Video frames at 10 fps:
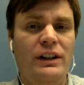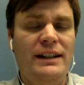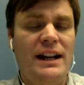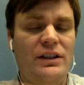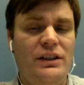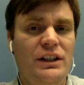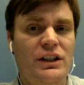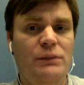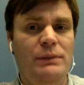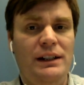it's actually
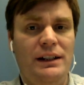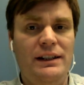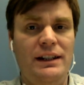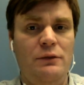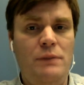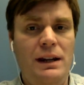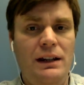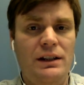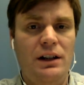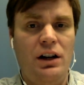good because it
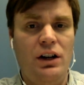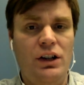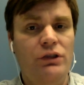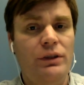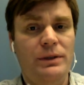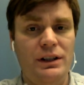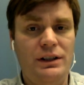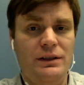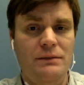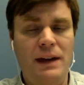makes our
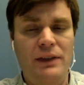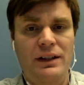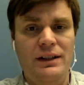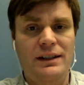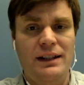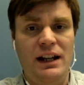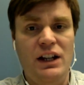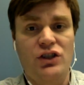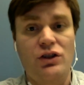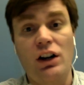encryption methods
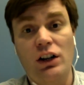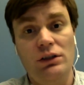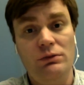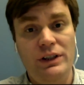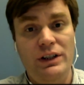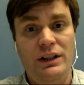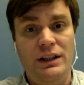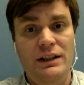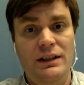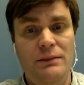uh, stronger, which
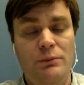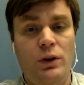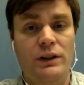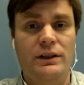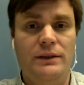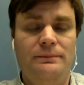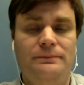is important.